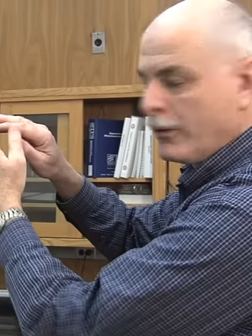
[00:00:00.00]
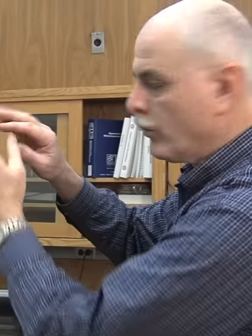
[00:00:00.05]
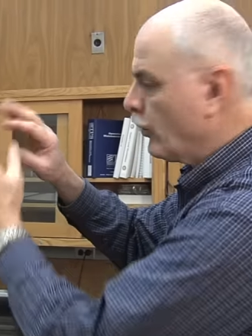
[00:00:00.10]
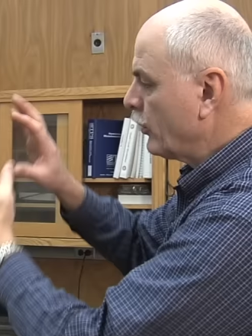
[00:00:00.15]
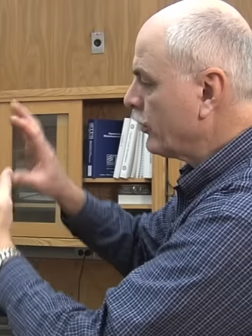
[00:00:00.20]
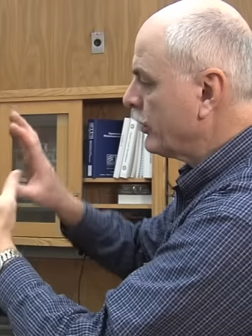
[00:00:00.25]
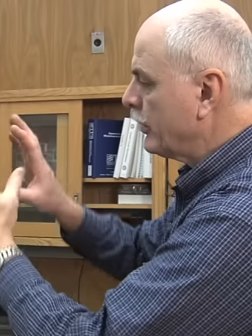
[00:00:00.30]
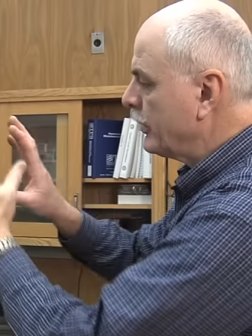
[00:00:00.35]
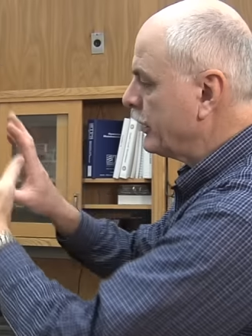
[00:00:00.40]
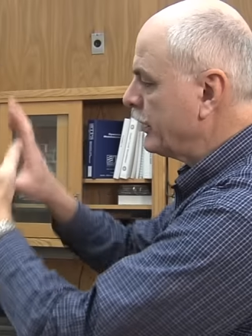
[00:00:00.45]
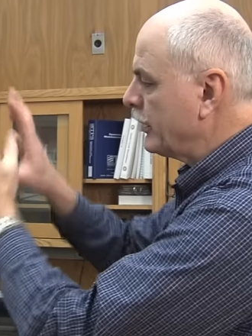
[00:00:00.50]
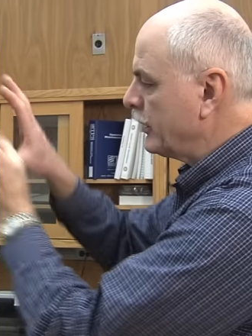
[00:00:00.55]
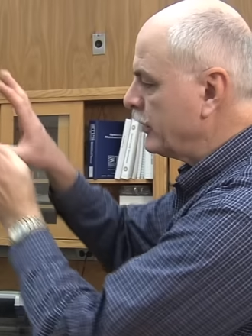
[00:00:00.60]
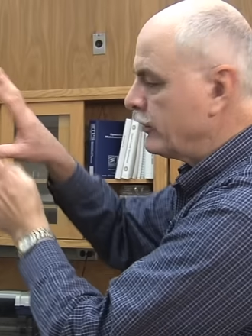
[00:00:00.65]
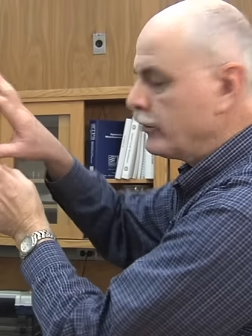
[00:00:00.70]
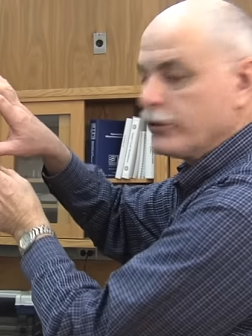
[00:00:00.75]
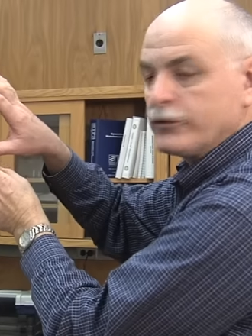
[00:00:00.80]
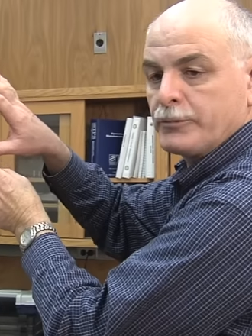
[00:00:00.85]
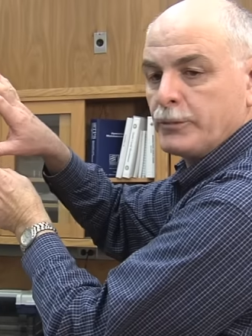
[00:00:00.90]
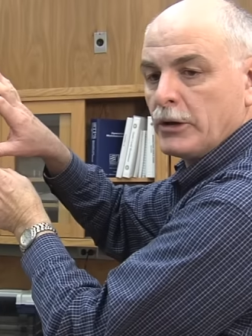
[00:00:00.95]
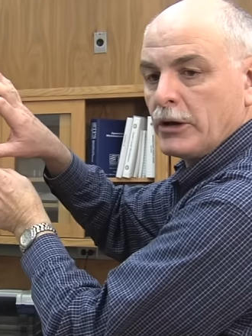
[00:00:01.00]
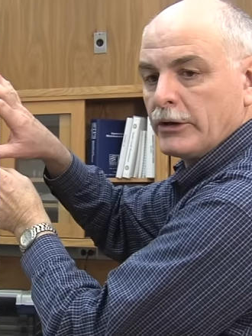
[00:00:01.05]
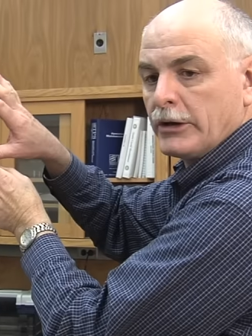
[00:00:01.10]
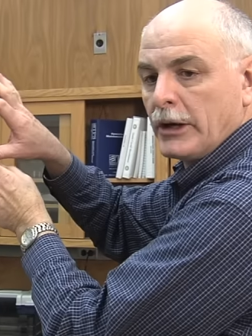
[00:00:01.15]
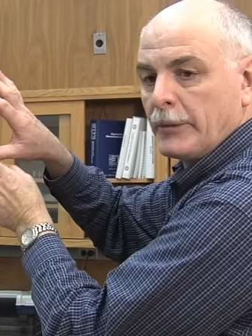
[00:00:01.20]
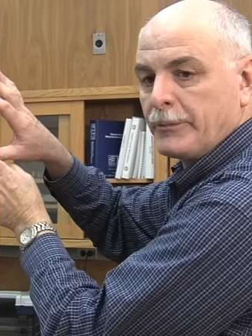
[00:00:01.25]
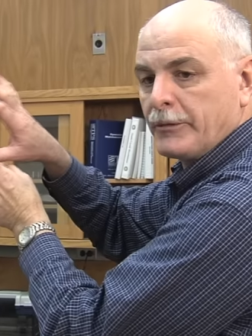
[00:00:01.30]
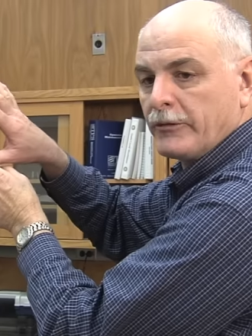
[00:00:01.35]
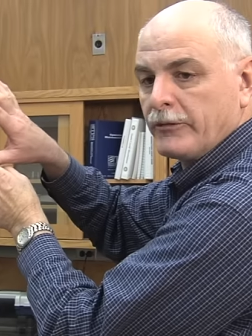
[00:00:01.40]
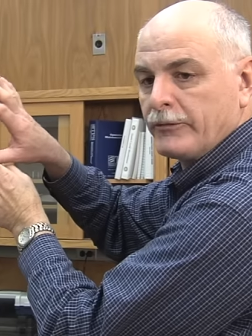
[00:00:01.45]
we're going to get a huge
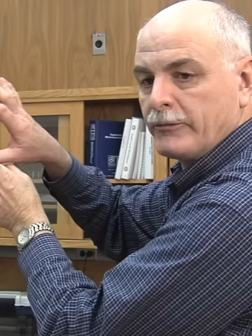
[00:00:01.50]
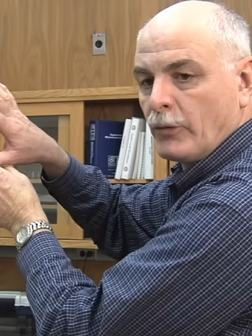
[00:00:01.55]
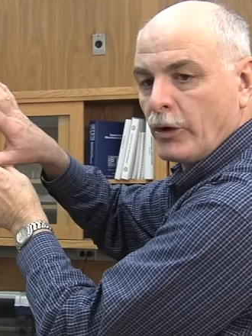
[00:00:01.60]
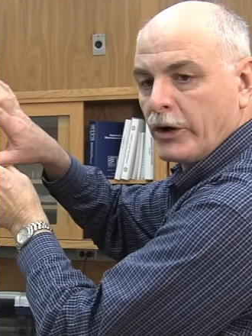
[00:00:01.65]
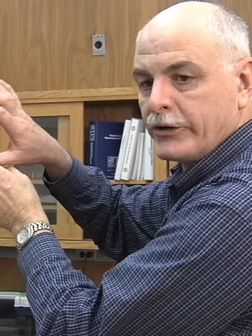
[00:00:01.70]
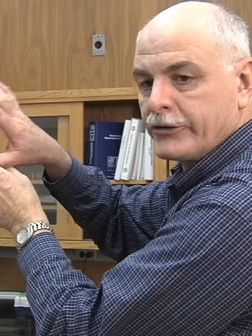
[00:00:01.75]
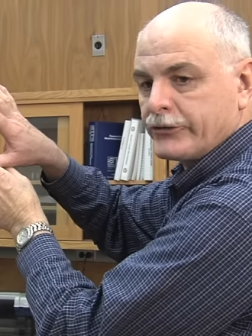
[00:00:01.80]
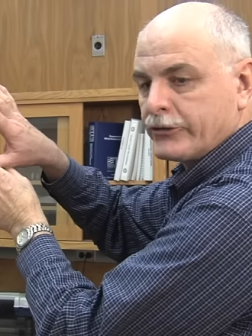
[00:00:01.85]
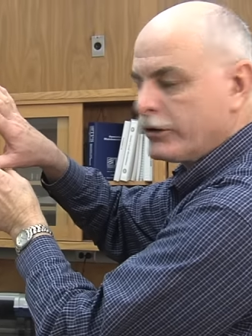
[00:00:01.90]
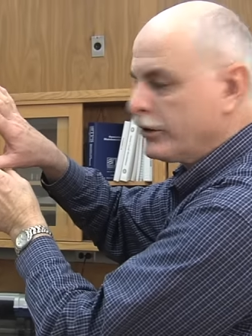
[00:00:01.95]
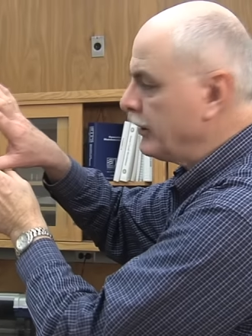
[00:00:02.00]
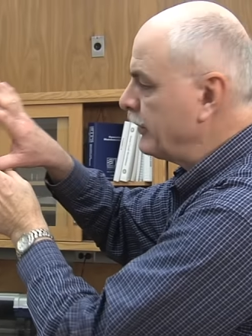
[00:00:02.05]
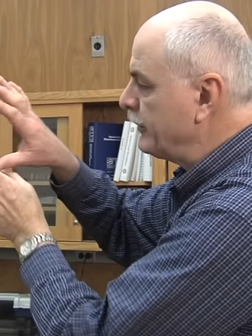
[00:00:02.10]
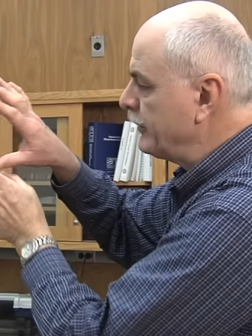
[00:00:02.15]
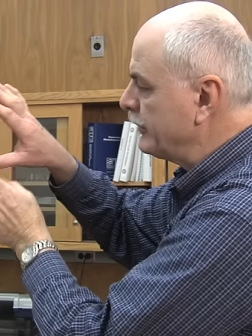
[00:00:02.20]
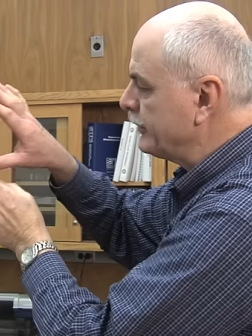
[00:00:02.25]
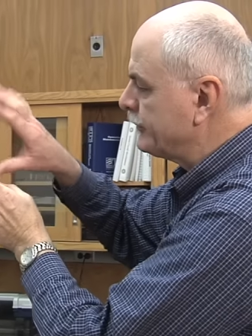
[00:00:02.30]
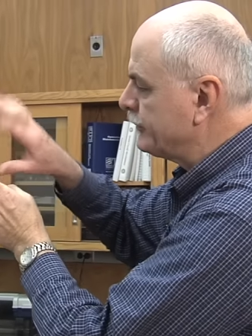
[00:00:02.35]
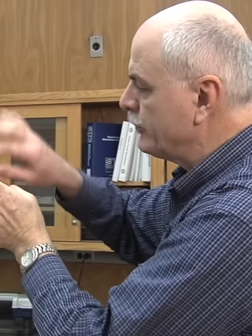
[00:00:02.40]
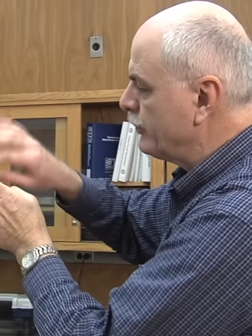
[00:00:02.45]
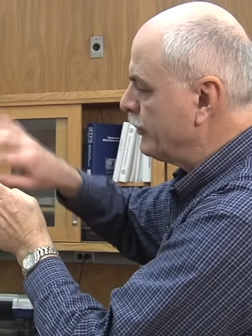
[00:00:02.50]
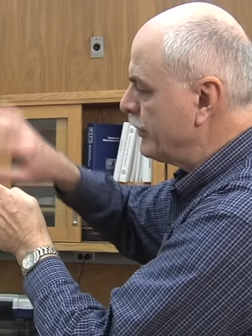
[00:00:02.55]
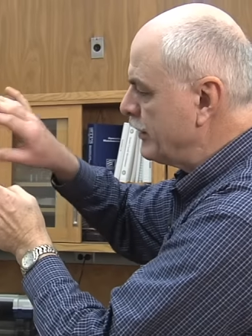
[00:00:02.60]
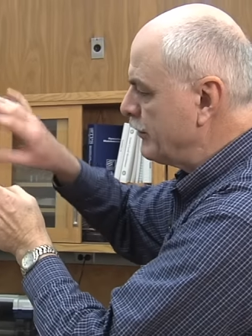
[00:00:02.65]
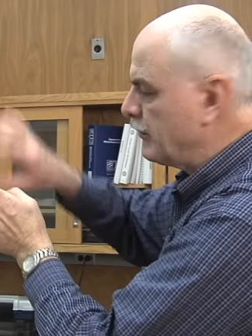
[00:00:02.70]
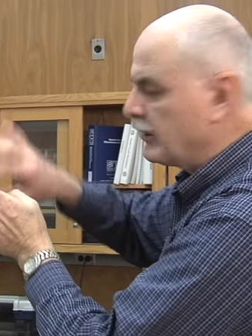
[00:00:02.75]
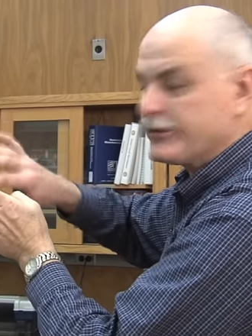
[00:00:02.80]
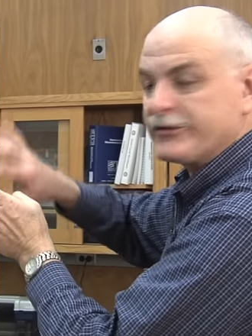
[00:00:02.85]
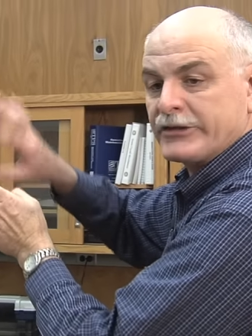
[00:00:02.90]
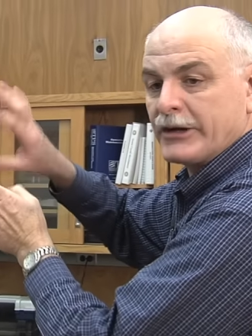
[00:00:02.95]
buildup of moisture in this
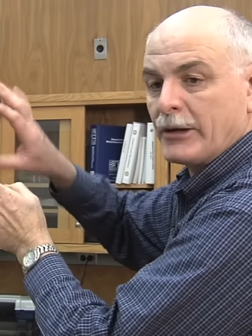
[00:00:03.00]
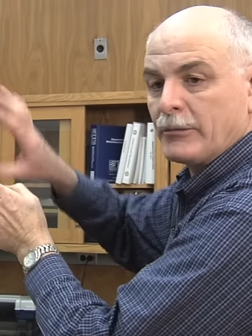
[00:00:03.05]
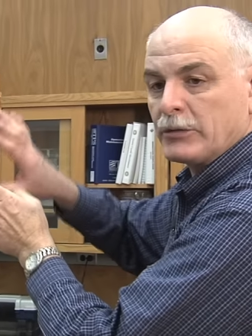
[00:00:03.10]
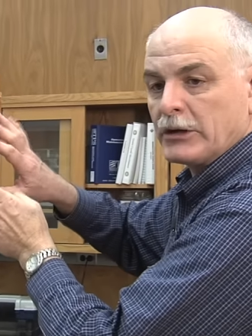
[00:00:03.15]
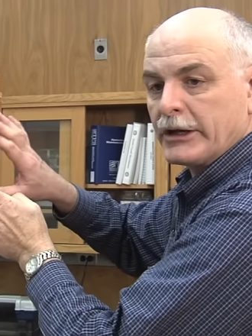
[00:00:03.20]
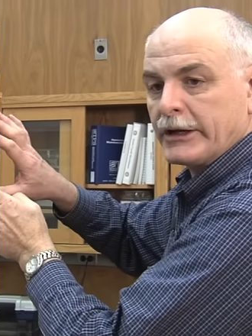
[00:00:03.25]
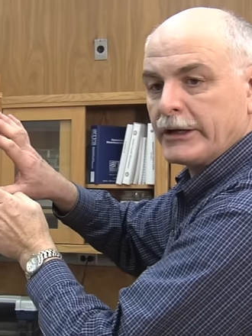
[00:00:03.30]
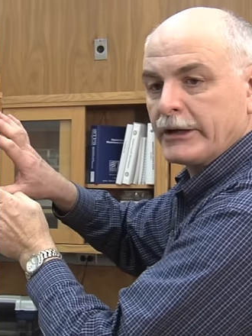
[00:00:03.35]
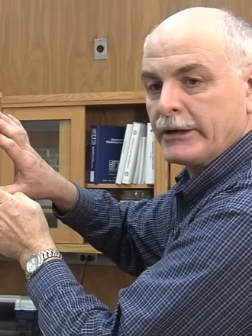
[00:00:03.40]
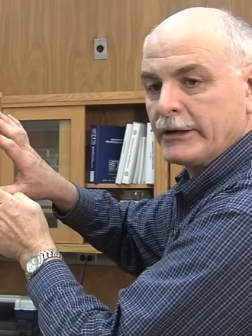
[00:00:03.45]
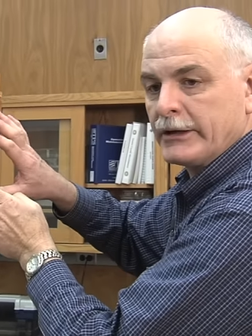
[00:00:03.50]
rim assembly